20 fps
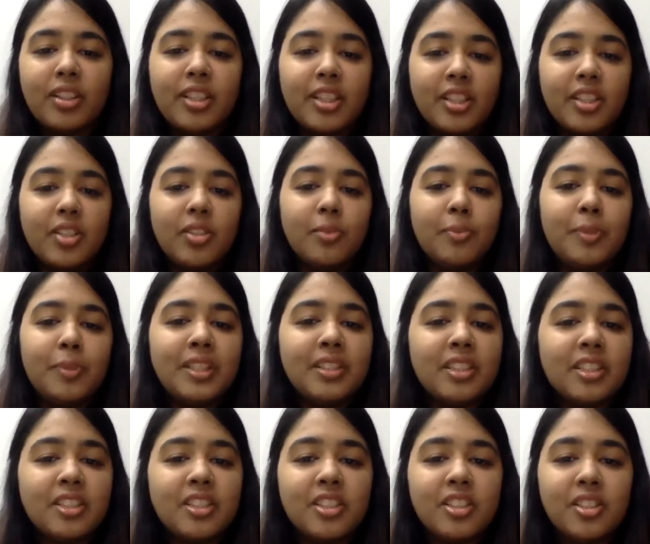can you please
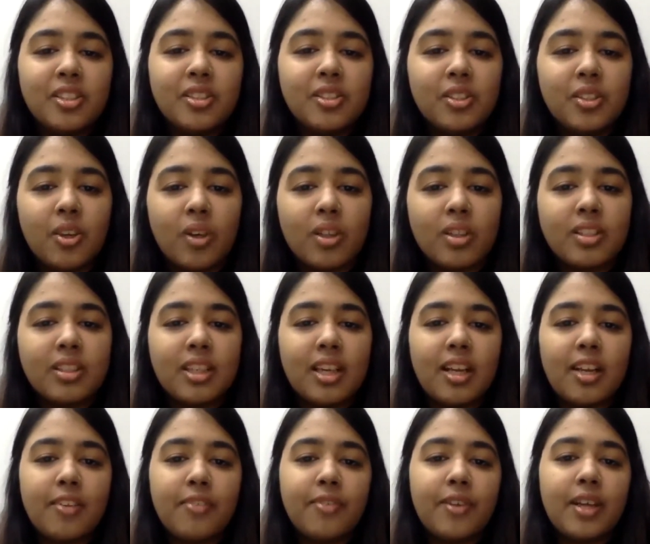introduce
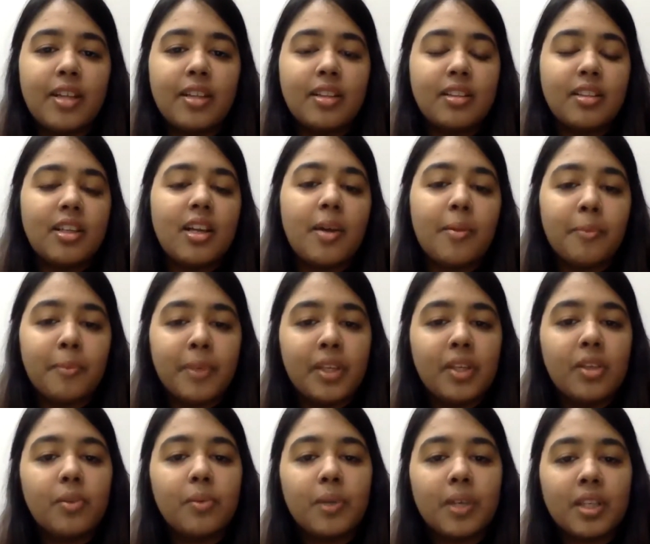yourself and the company
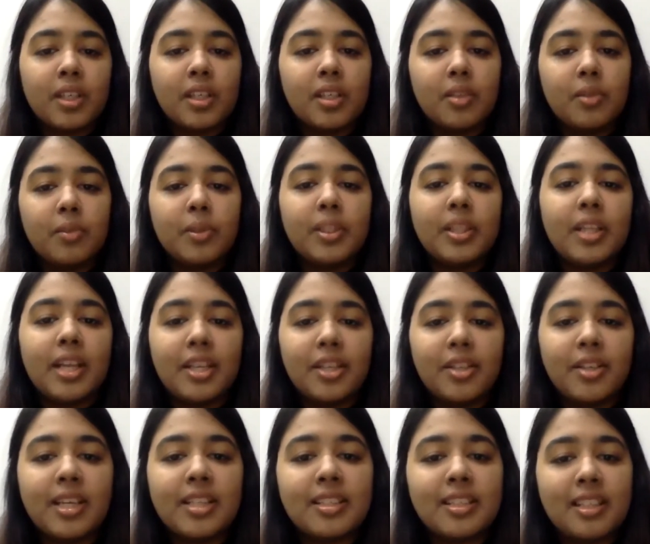you're working with and your
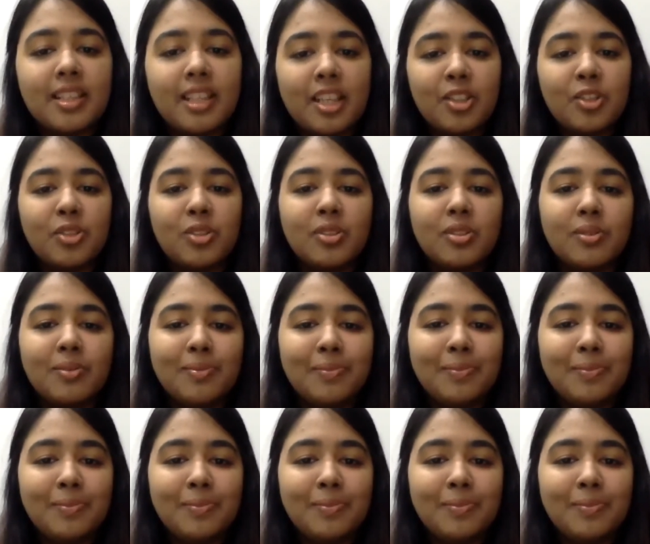designation?